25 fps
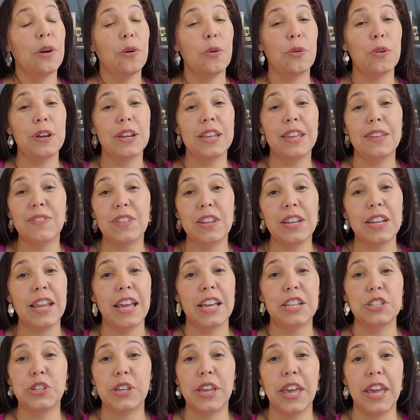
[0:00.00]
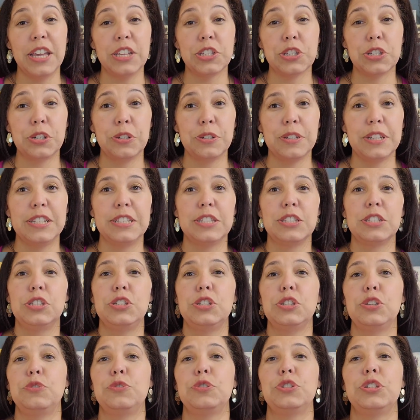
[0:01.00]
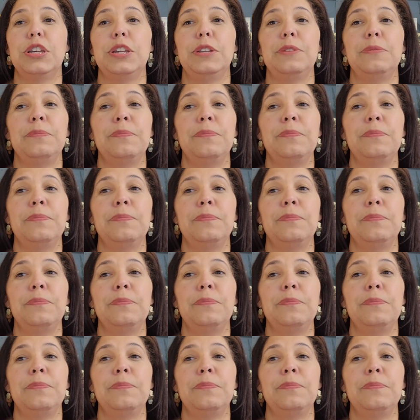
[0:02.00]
or even an educational institution,